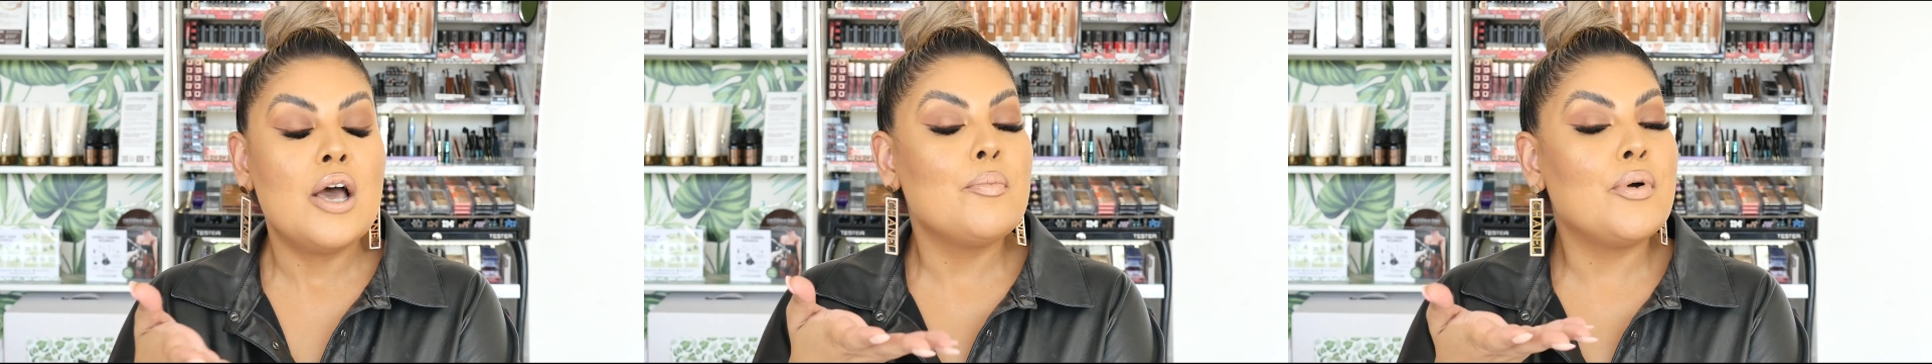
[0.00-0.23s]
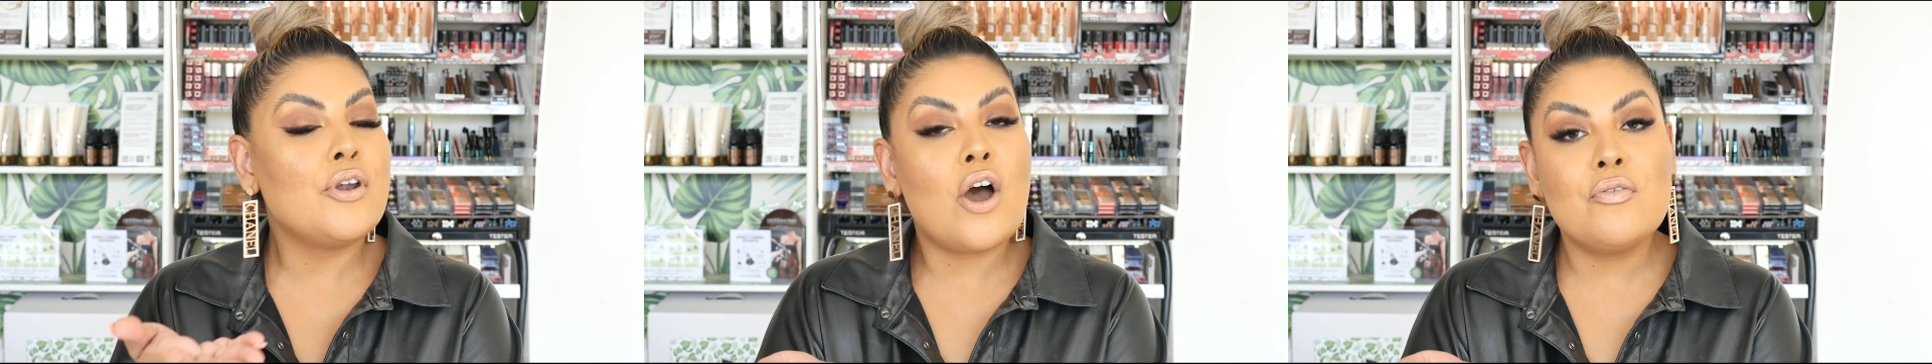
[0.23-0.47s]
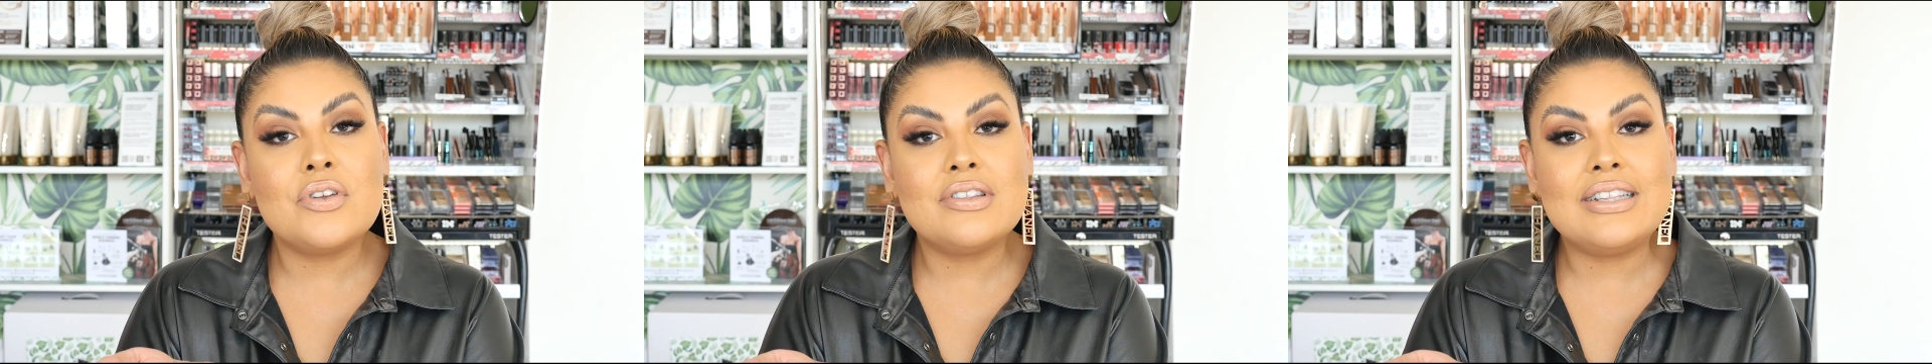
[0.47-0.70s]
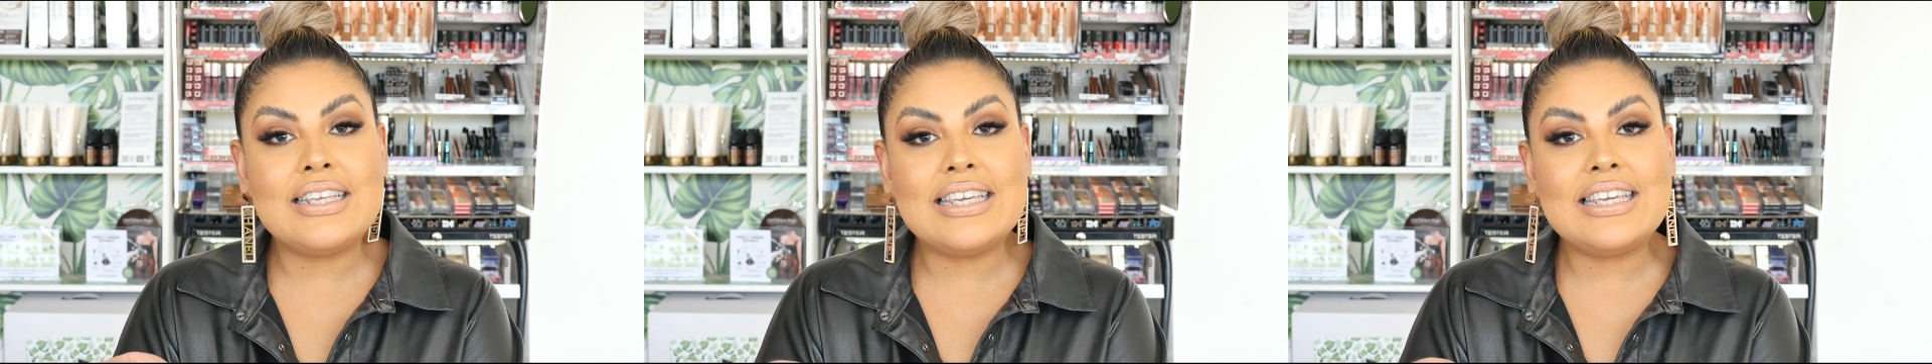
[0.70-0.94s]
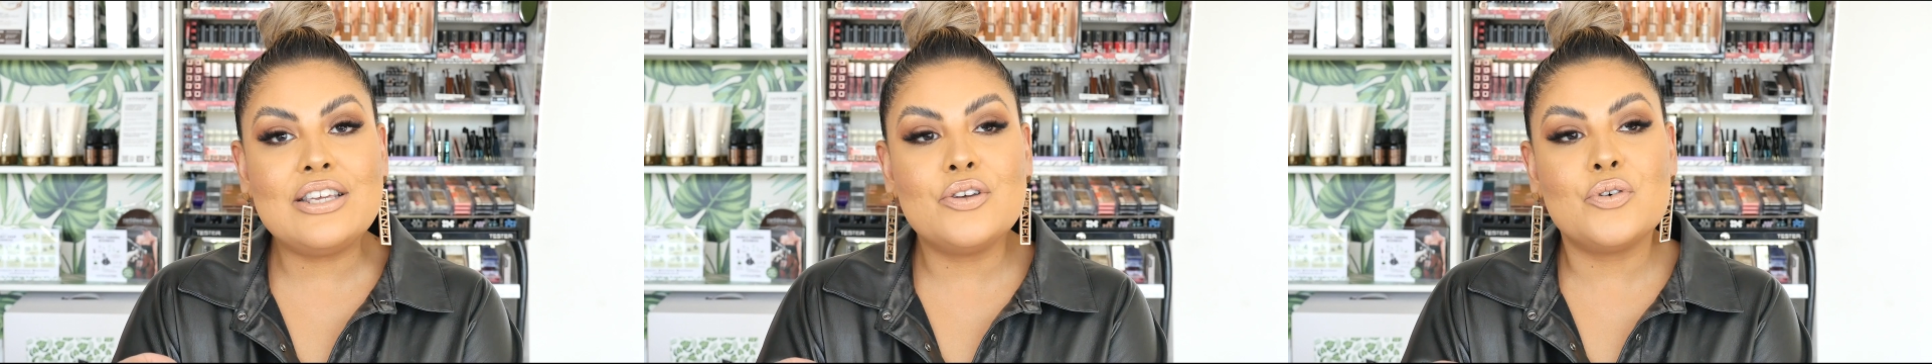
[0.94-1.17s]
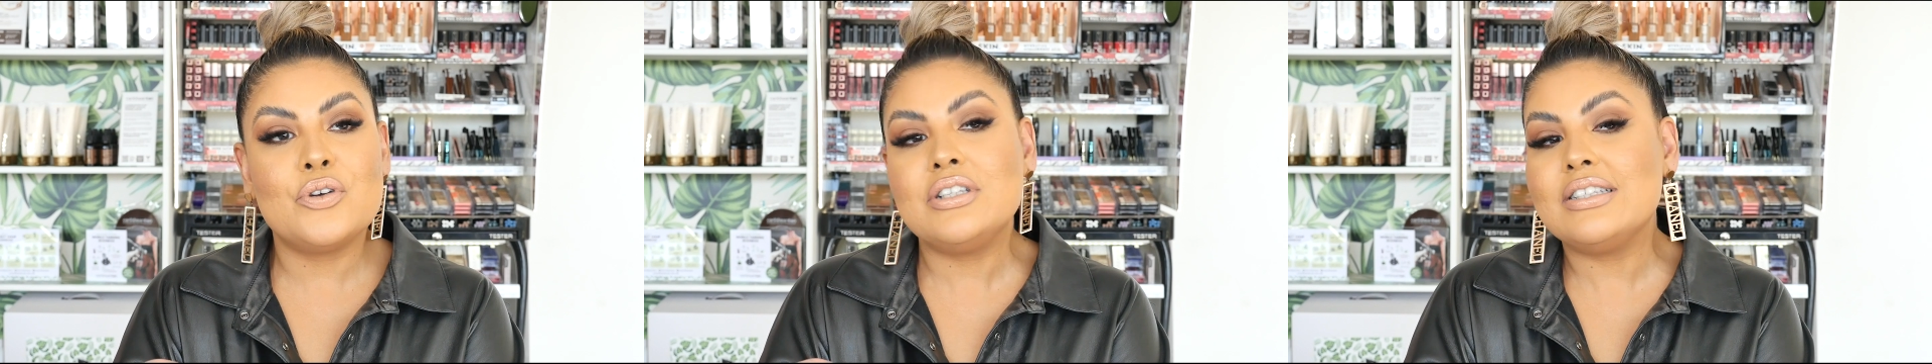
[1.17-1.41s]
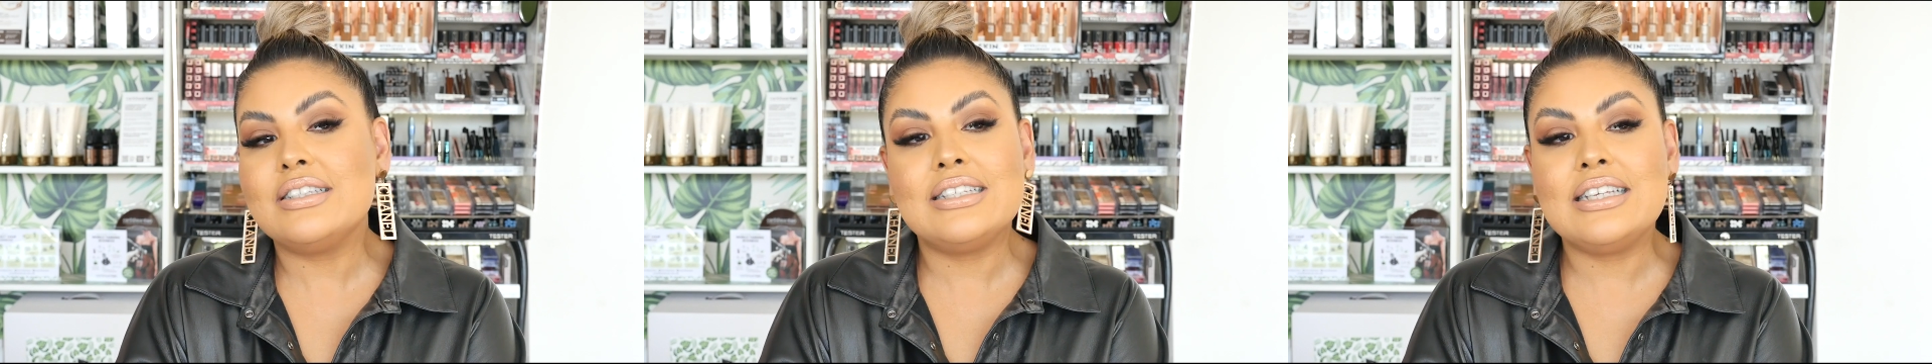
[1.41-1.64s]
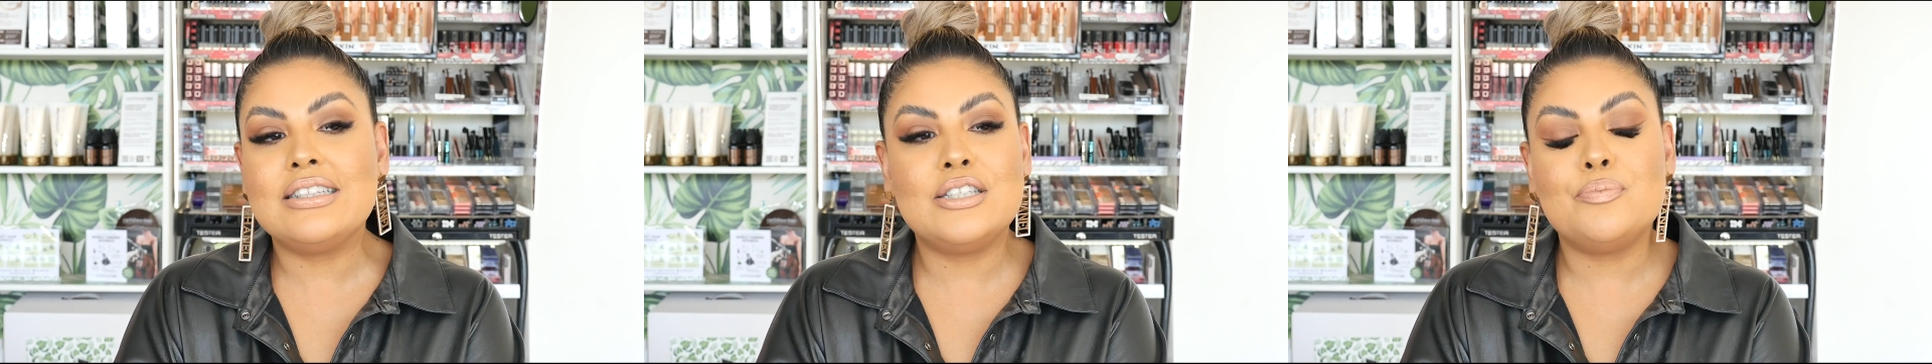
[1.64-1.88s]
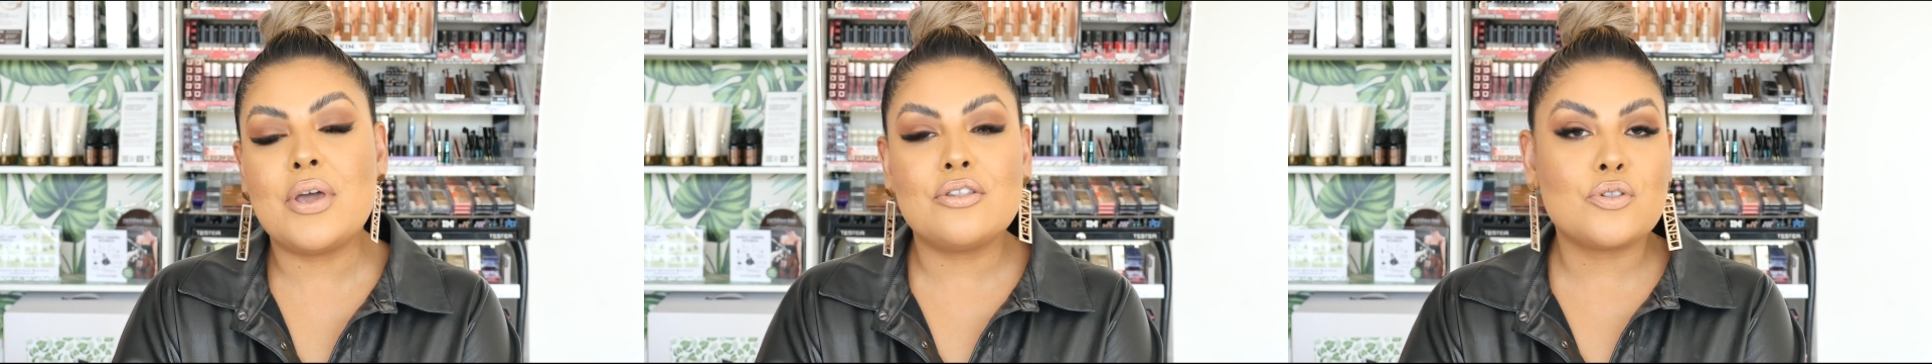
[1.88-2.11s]
but obviously it
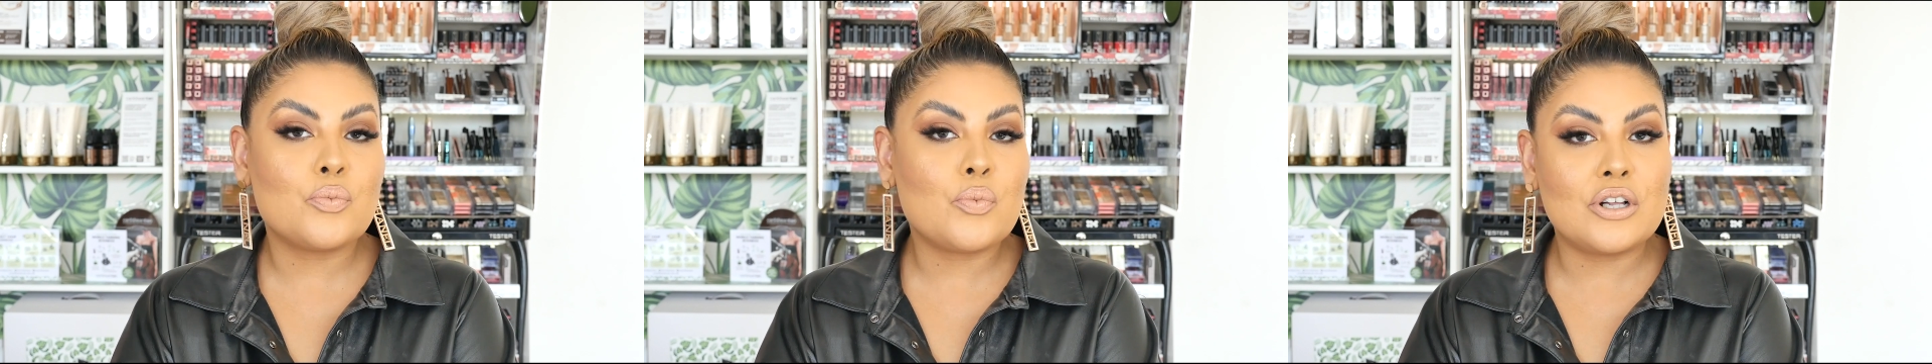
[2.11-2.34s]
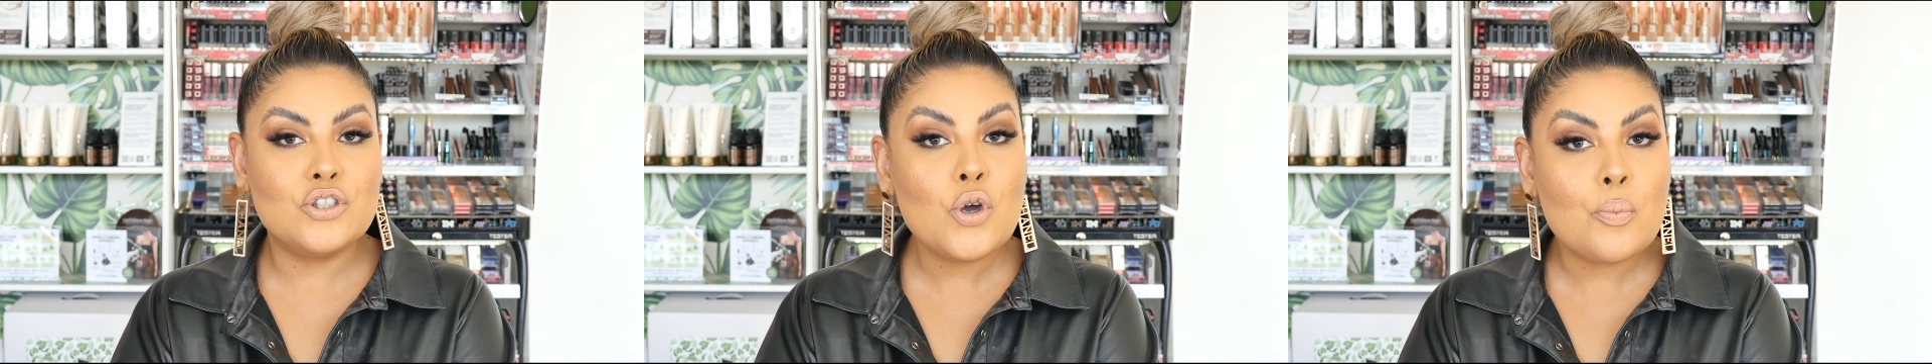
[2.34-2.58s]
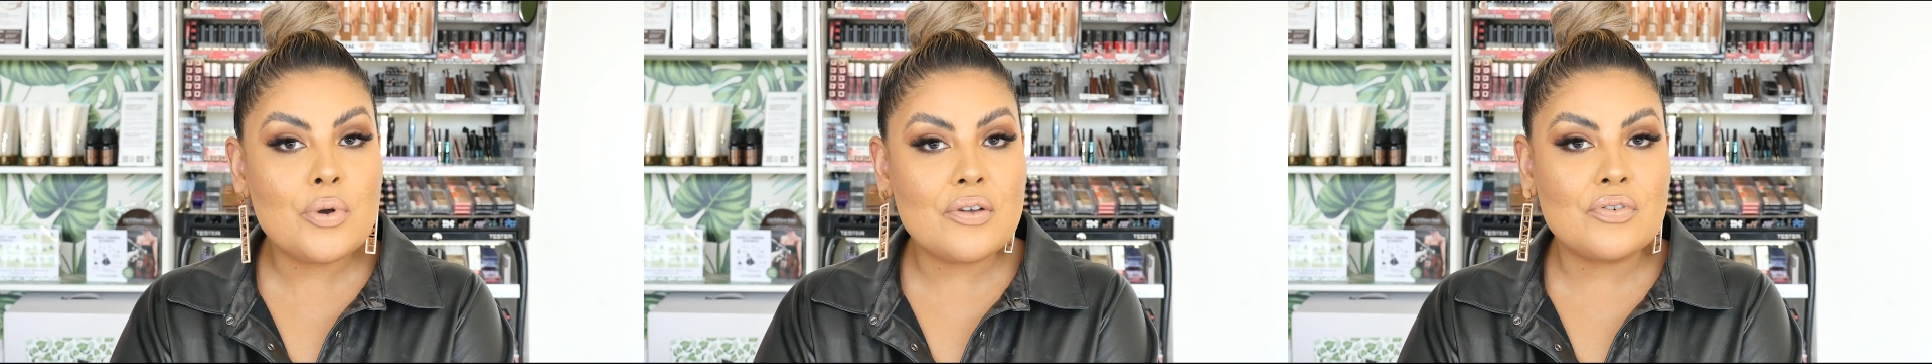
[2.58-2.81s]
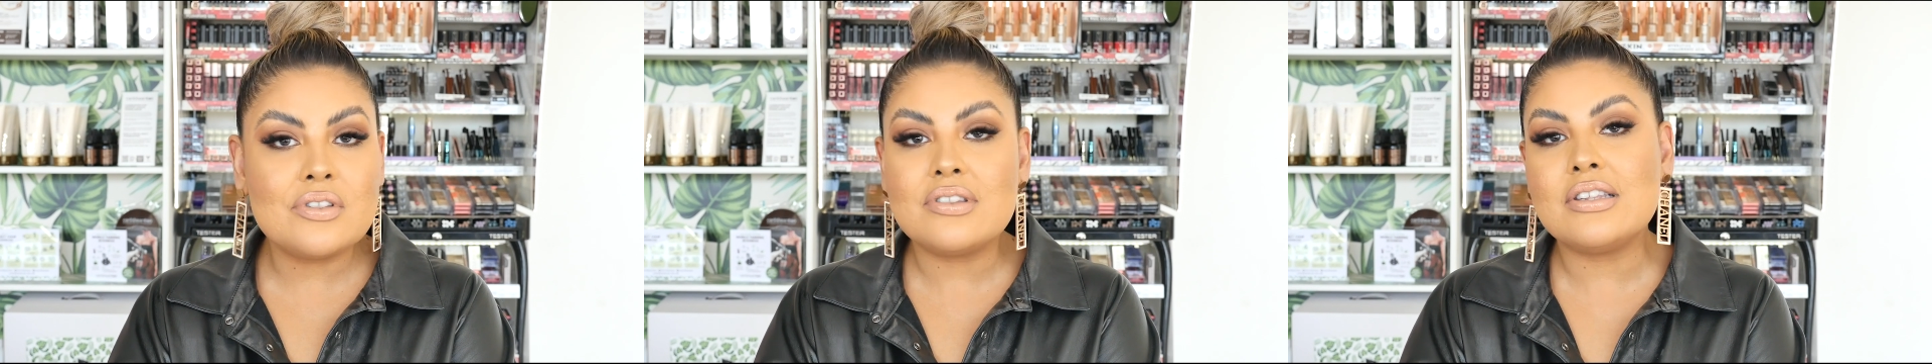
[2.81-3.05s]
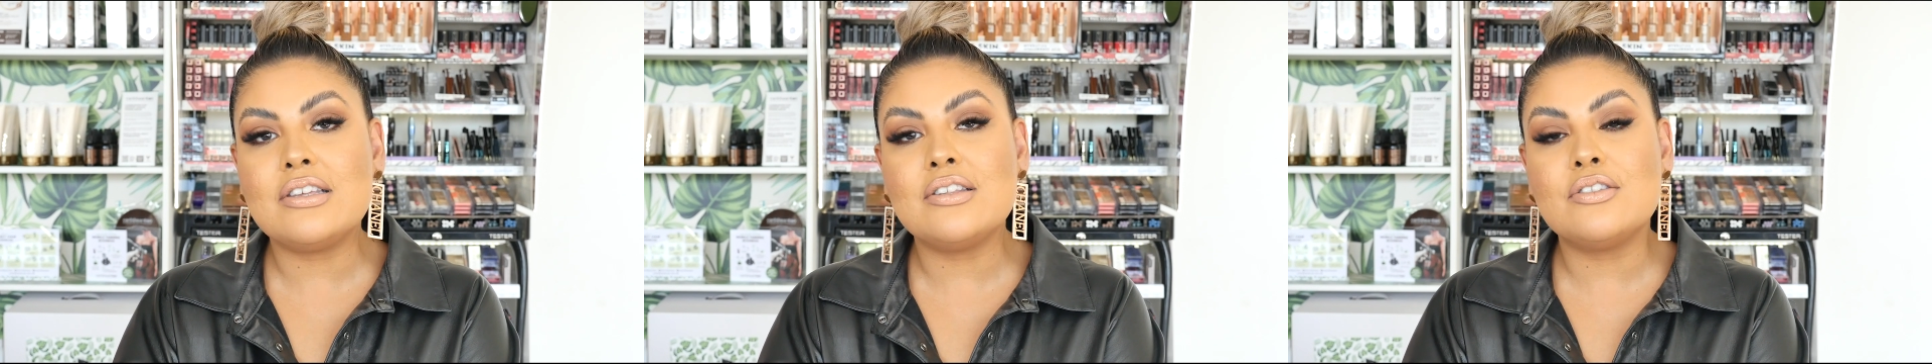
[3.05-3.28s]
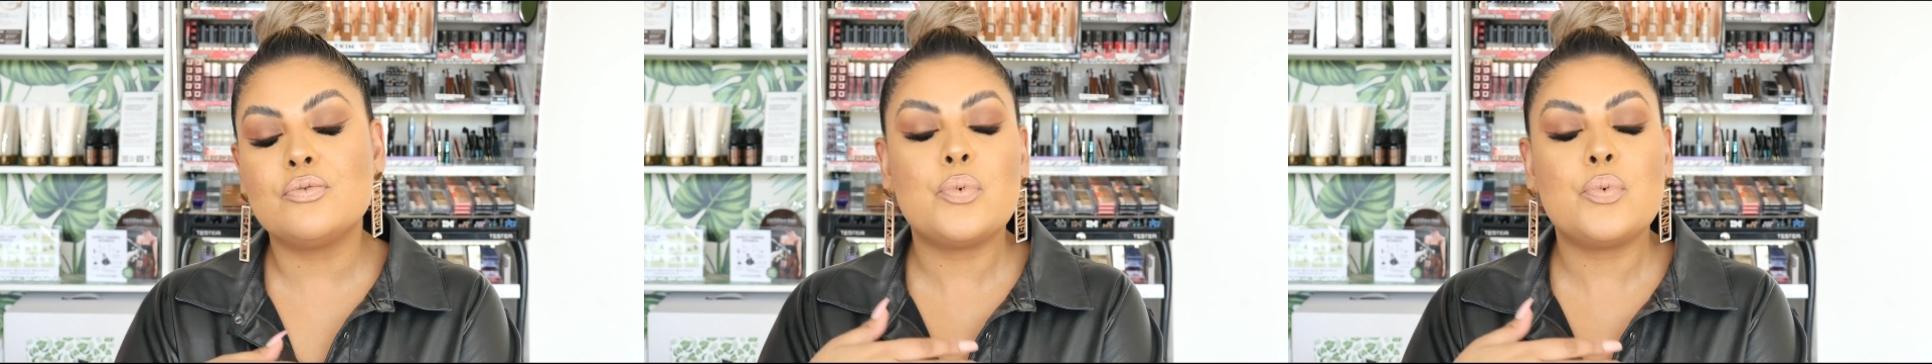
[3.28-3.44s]
depends on what your preference is,